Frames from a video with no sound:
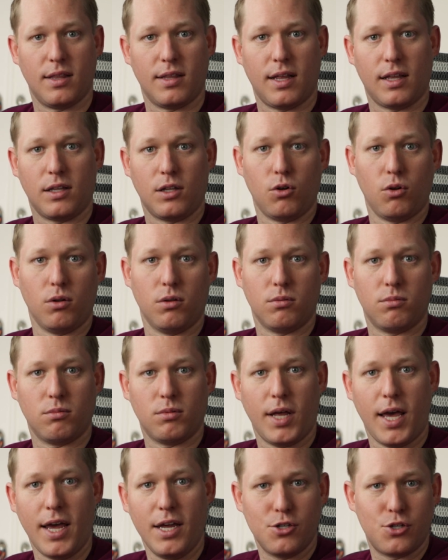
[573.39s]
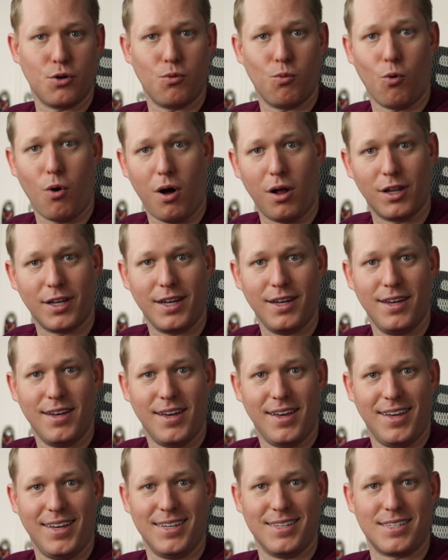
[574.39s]
That little agent Wally
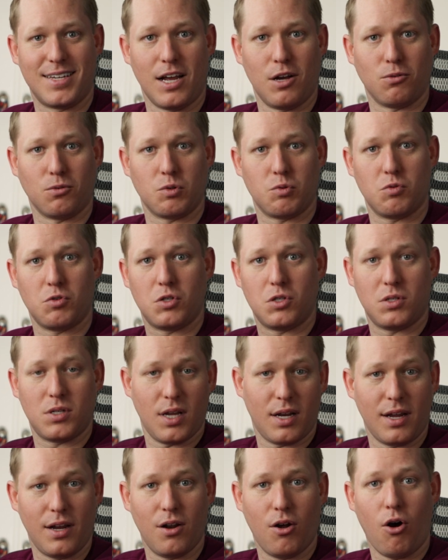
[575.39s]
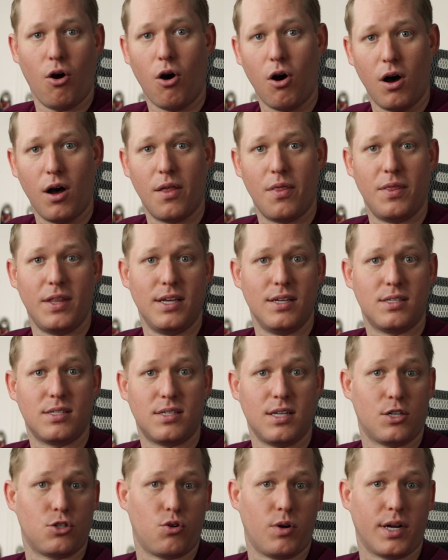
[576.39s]
is now sitting on the
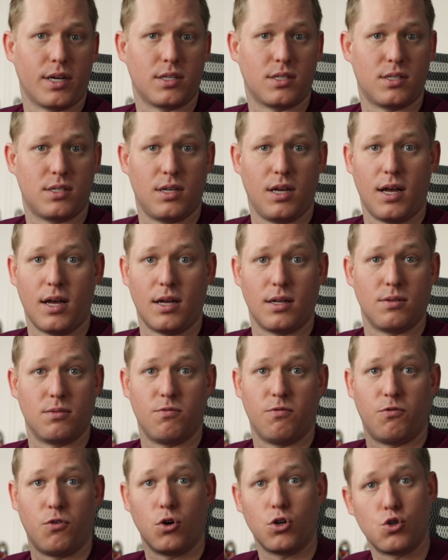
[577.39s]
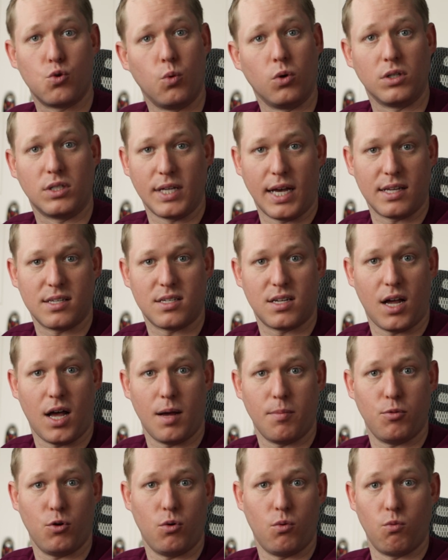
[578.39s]
Citrix virtual
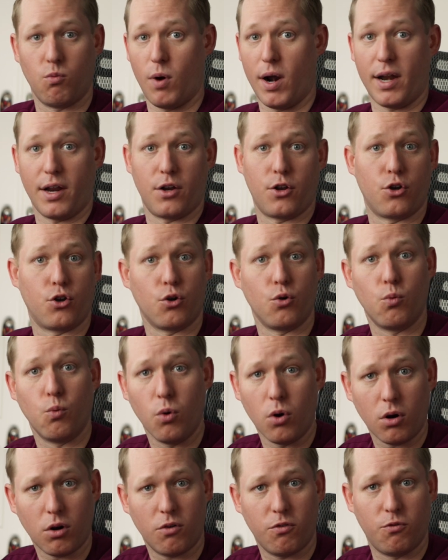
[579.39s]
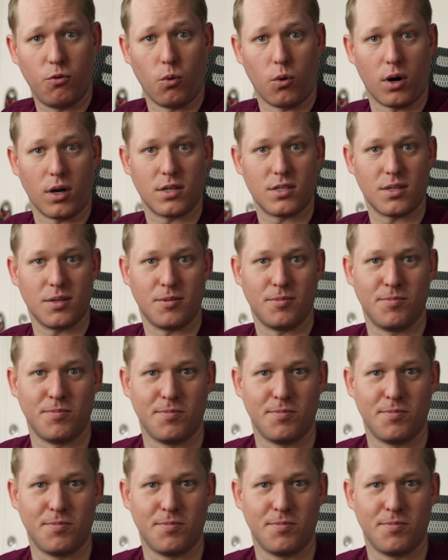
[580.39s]
desktop, ready to do work for us.